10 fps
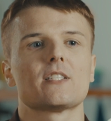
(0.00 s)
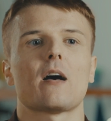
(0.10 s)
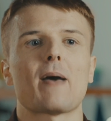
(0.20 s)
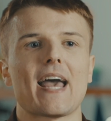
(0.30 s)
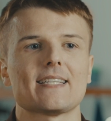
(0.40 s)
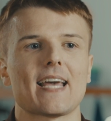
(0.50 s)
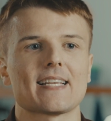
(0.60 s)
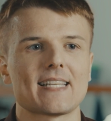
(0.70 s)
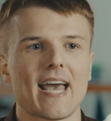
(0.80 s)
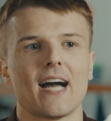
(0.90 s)

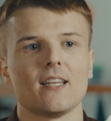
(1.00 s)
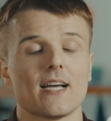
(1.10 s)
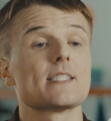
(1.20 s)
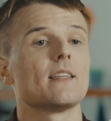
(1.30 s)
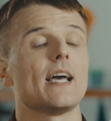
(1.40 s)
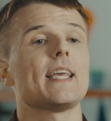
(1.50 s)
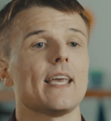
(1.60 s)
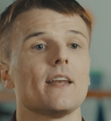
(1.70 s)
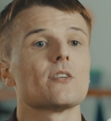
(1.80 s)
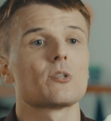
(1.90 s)
sub-antags to allies, like
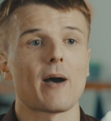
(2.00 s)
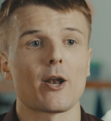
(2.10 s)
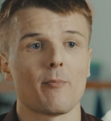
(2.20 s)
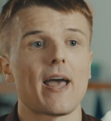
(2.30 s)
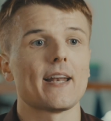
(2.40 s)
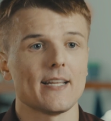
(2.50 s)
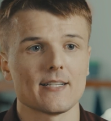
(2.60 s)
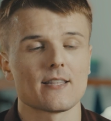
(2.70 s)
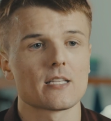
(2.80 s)
in Spider-Man Into the